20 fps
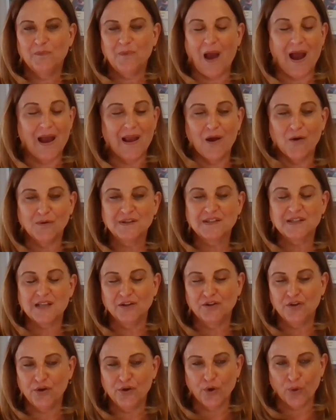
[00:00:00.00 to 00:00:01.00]
I always say
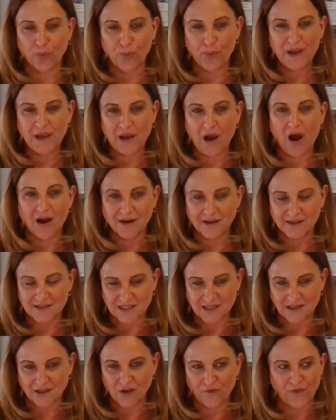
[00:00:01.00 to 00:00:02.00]
do your
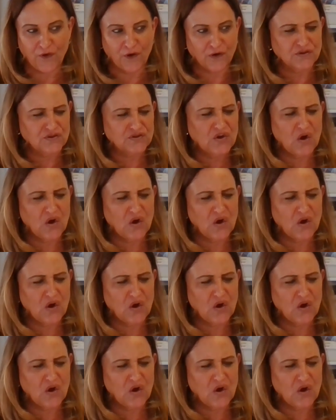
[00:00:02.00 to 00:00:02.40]
reconnaissance first.